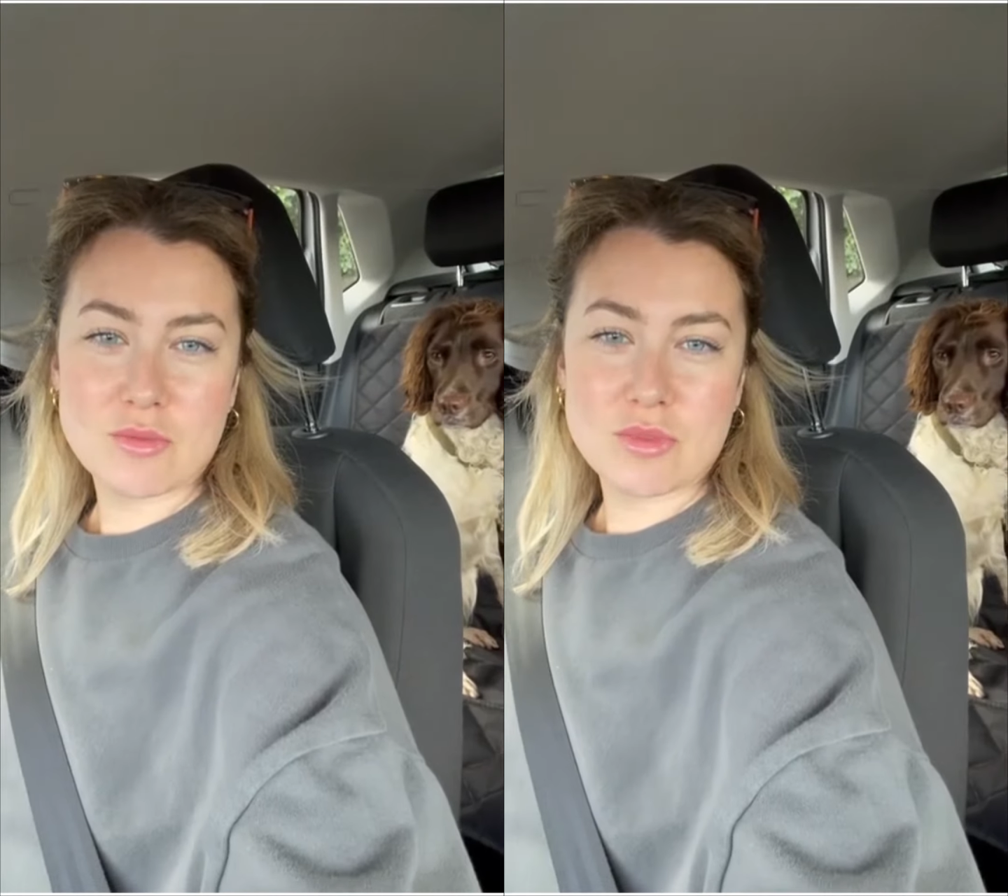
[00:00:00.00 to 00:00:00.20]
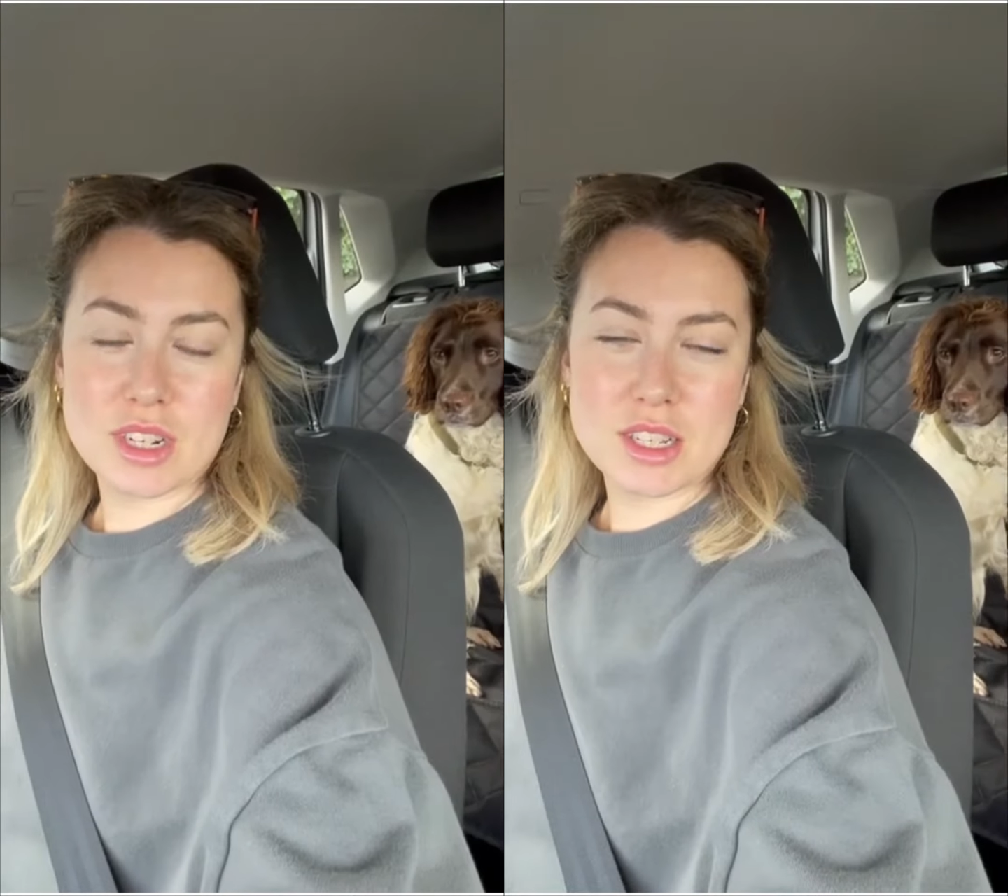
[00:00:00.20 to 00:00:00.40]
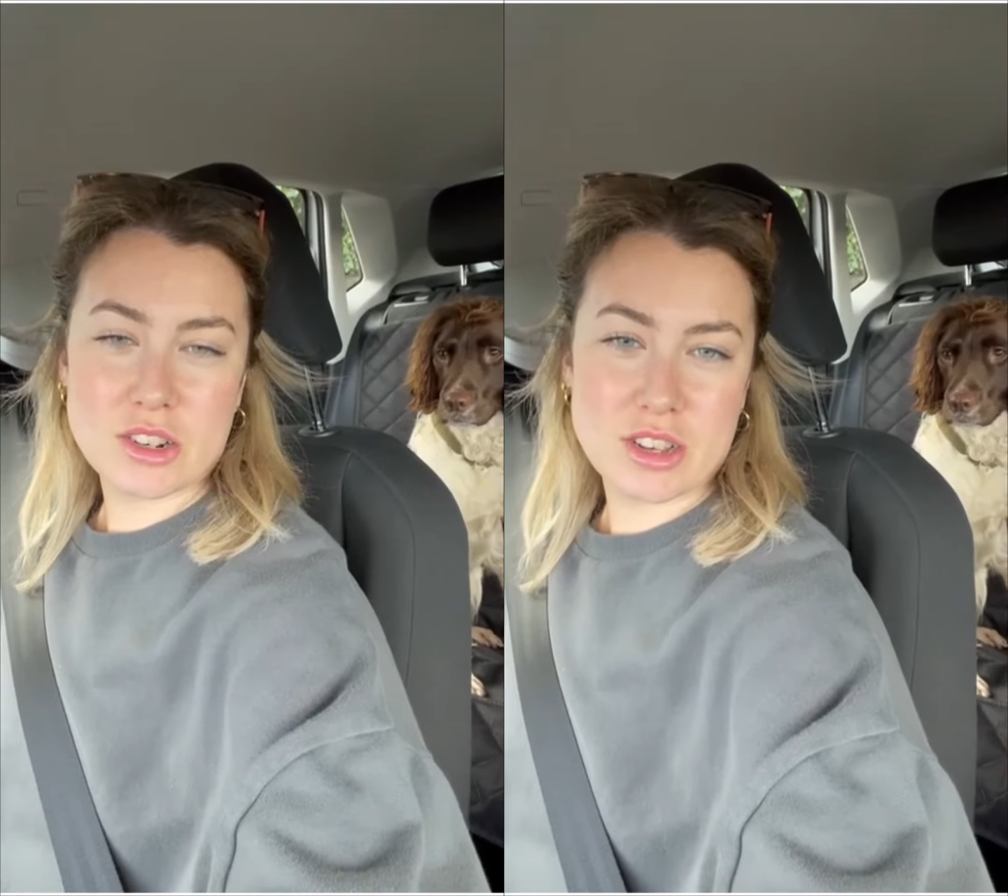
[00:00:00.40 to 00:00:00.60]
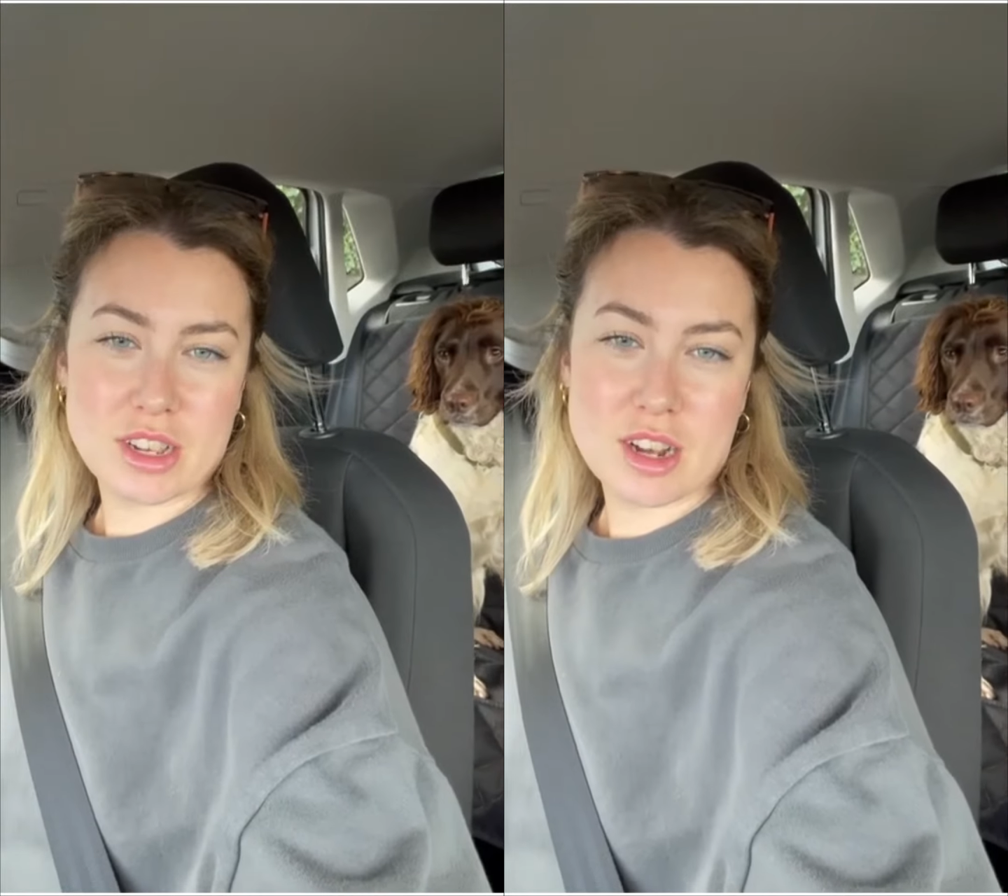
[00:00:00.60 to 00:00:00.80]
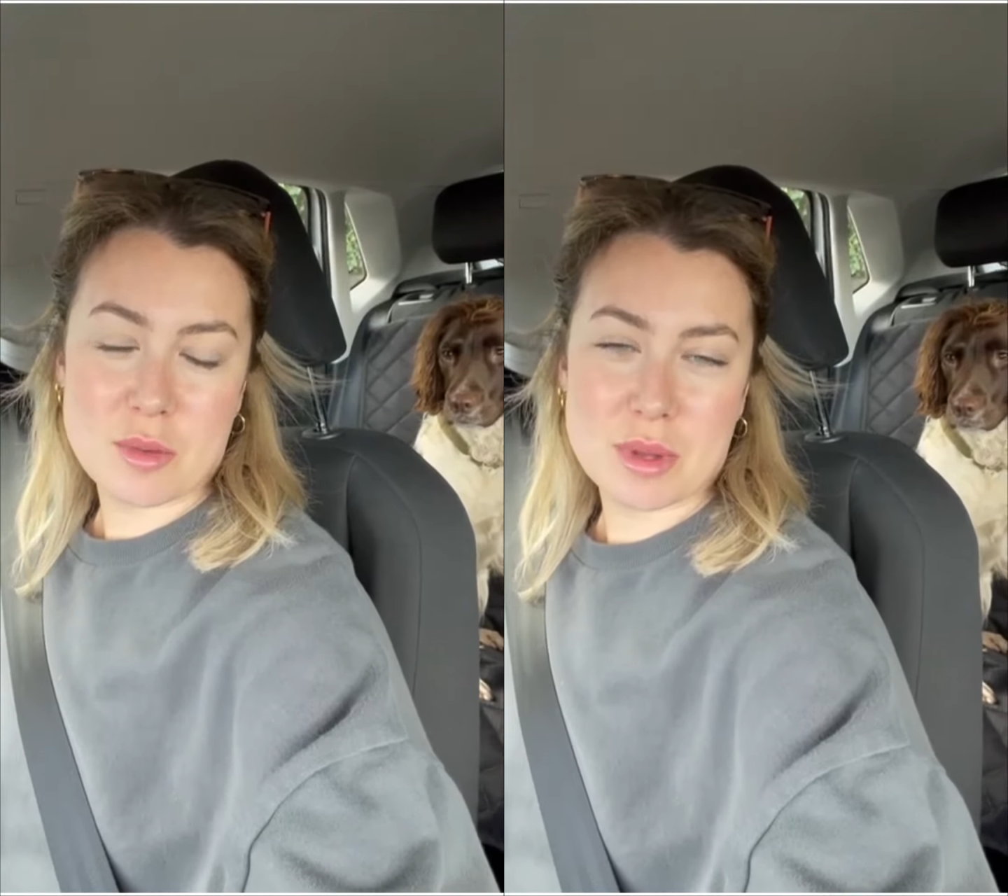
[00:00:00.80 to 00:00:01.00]
Really sorry I
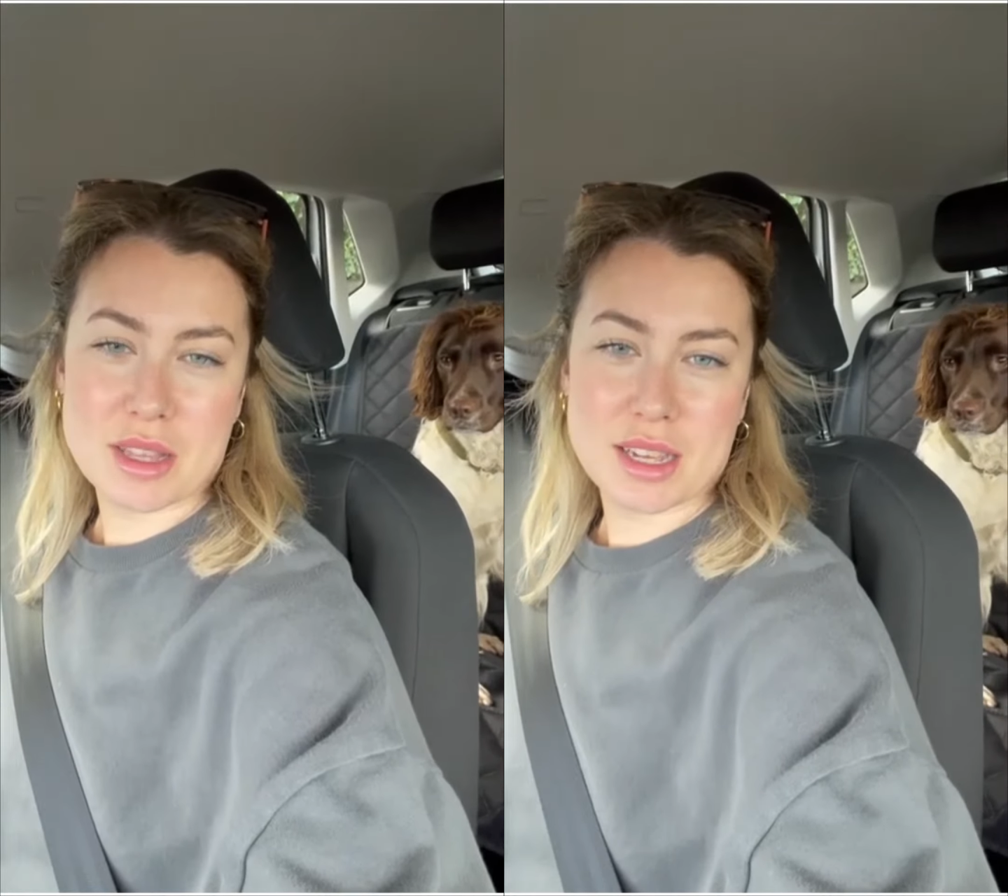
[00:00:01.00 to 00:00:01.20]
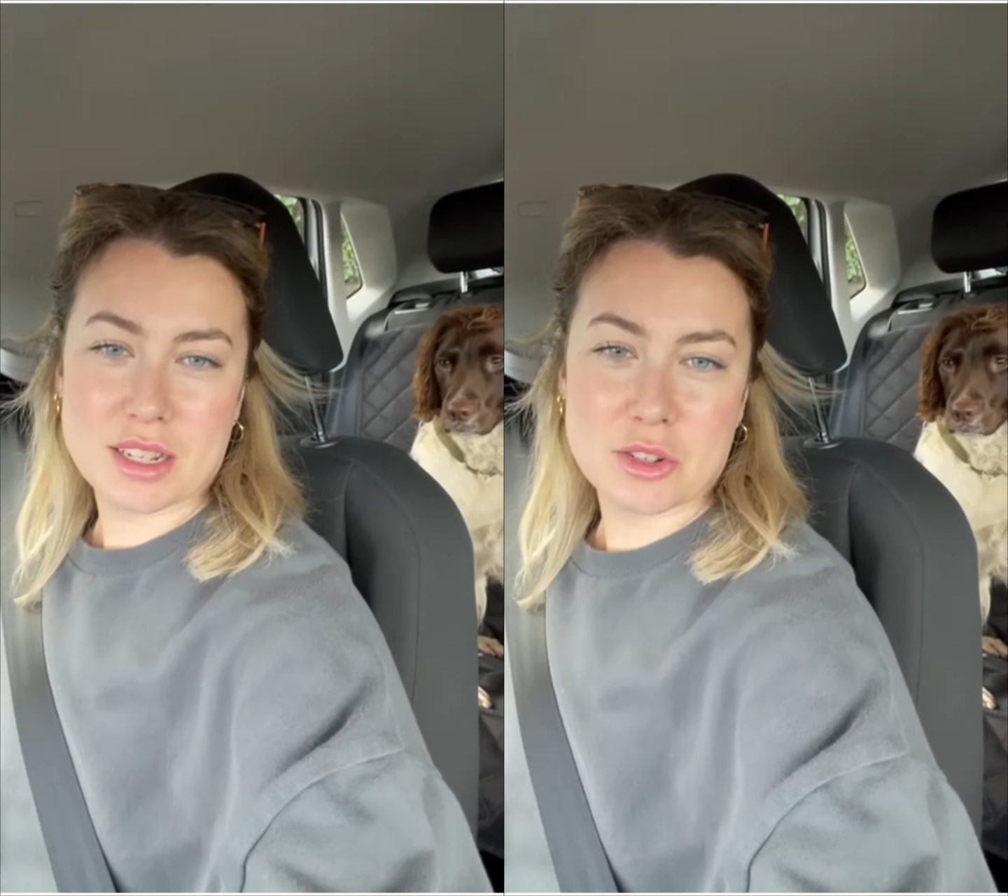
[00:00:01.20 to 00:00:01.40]
can't be there